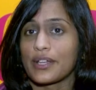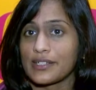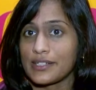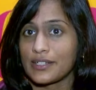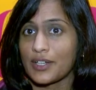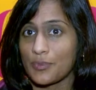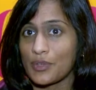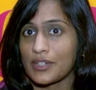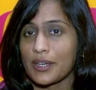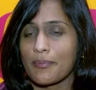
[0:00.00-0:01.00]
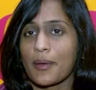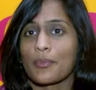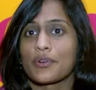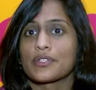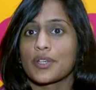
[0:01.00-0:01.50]
Indian community
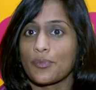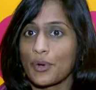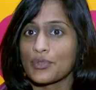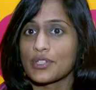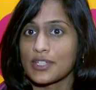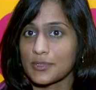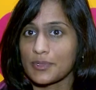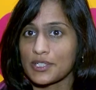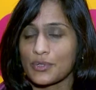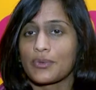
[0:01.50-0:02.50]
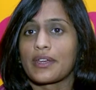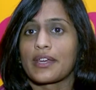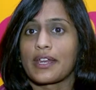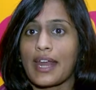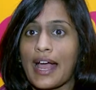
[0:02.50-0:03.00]
members approached the
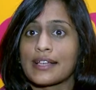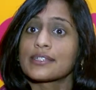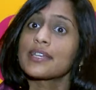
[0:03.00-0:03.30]
Smithsonian and asked,